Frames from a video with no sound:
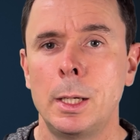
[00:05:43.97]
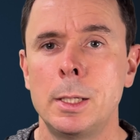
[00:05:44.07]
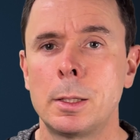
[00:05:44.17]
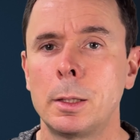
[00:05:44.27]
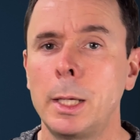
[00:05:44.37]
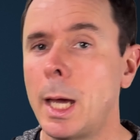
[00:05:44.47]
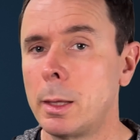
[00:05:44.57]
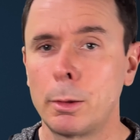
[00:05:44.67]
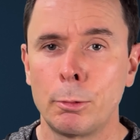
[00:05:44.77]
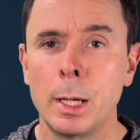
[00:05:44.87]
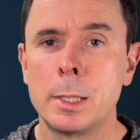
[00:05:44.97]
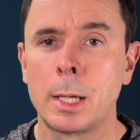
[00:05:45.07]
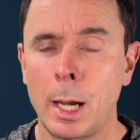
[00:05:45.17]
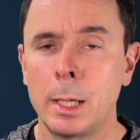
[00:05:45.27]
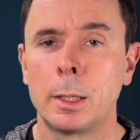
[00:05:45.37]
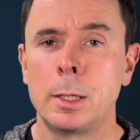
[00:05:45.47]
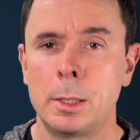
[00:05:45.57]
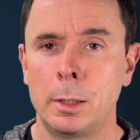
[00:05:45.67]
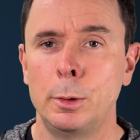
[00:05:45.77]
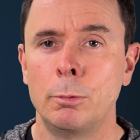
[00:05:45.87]
is that the other threads can
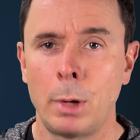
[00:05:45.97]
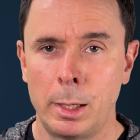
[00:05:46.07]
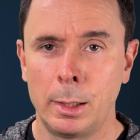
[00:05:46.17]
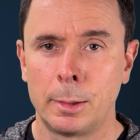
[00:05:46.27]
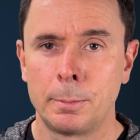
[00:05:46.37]
continue running.